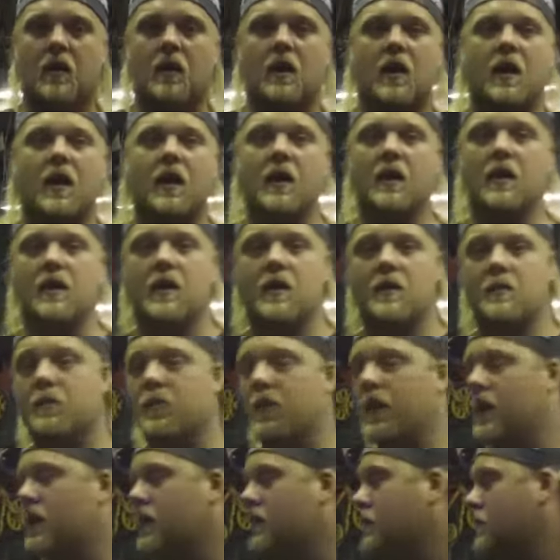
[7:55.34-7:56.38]
I gotta let him
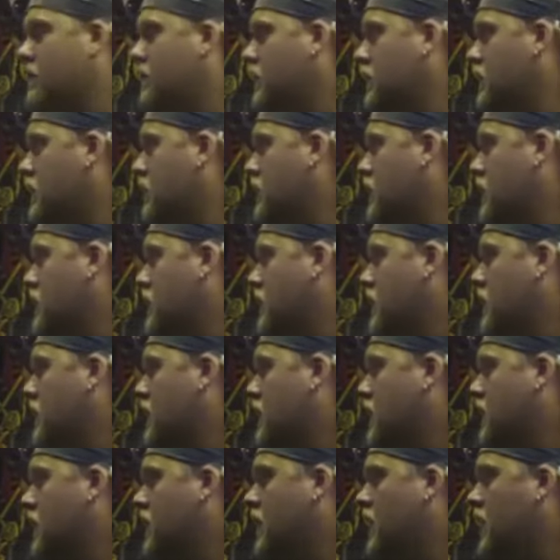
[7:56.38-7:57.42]
paint them.
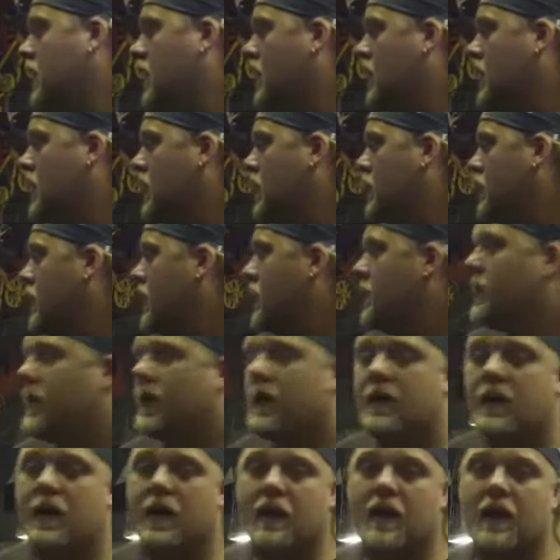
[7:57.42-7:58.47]
When I
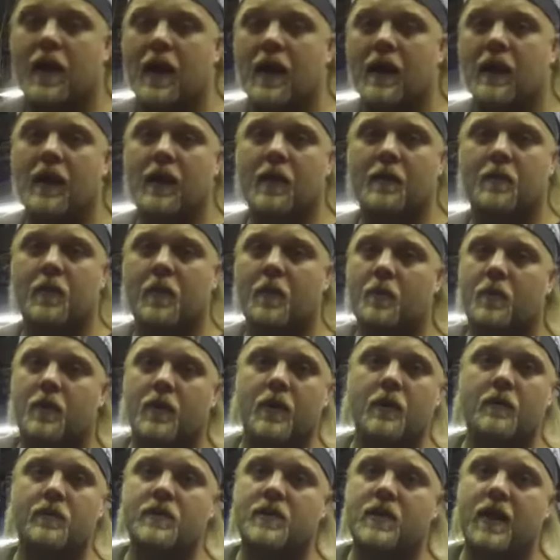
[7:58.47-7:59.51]
painted that Cadillac bumper,
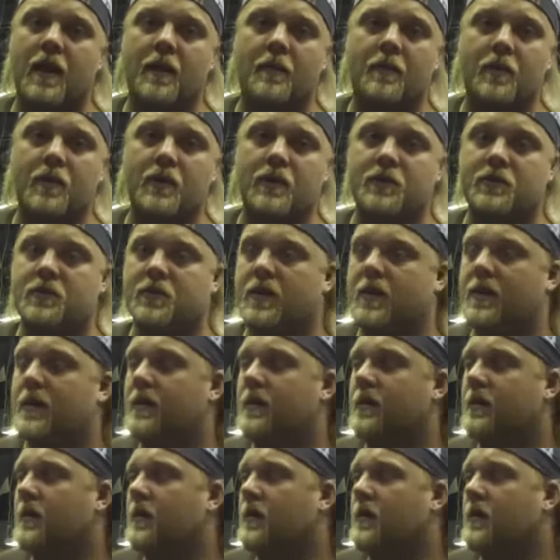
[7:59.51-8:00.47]
he was happy as shit